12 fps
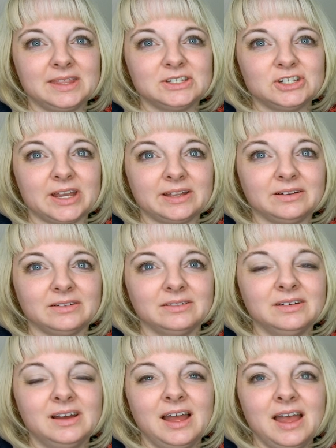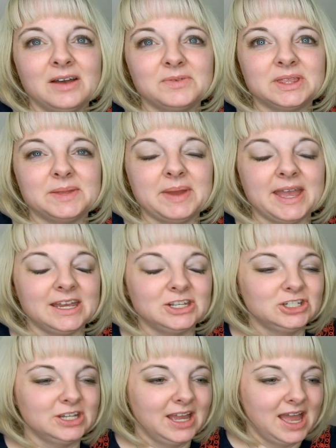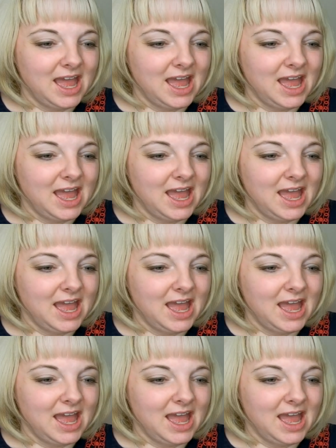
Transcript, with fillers: the channel, with the page.